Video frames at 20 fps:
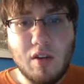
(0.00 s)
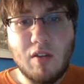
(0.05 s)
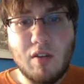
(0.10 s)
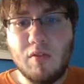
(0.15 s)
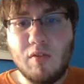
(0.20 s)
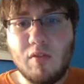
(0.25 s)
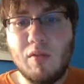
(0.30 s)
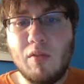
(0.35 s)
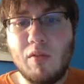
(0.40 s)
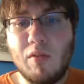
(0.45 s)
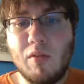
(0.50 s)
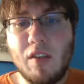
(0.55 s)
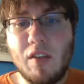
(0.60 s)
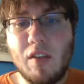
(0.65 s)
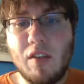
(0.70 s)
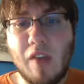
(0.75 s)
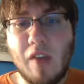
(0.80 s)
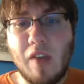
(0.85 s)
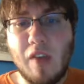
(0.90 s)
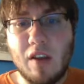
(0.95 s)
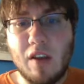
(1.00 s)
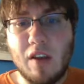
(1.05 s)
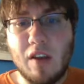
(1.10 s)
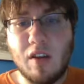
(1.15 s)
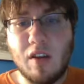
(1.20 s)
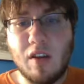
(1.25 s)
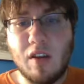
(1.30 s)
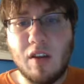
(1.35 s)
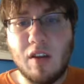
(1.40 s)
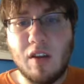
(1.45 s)
Surely the second
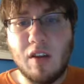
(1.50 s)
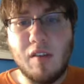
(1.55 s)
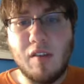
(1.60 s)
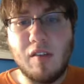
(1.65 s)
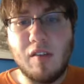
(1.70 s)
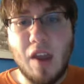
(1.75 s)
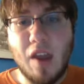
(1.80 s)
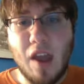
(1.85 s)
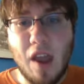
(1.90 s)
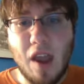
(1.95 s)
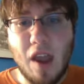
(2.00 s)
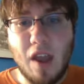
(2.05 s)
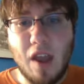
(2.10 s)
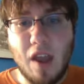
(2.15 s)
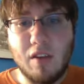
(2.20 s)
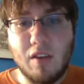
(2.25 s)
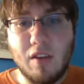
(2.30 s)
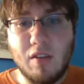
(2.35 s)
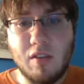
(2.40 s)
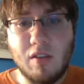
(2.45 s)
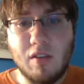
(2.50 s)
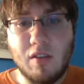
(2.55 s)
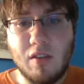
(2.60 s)
coming is at hand.